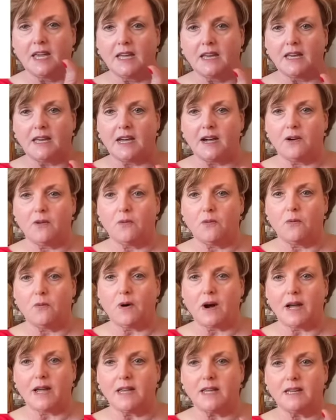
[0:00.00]
Now,
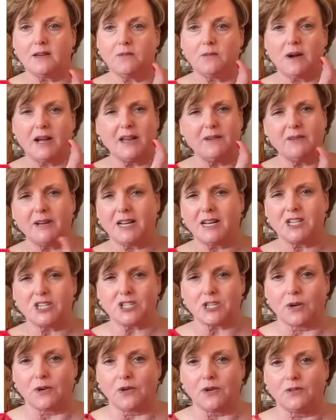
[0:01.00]
why would I
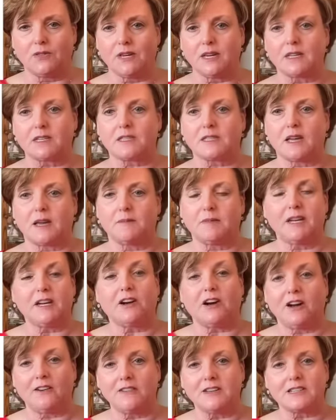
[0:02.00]
show you this? I mean,
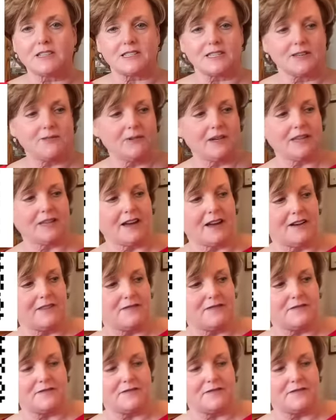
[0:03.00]
obviously we love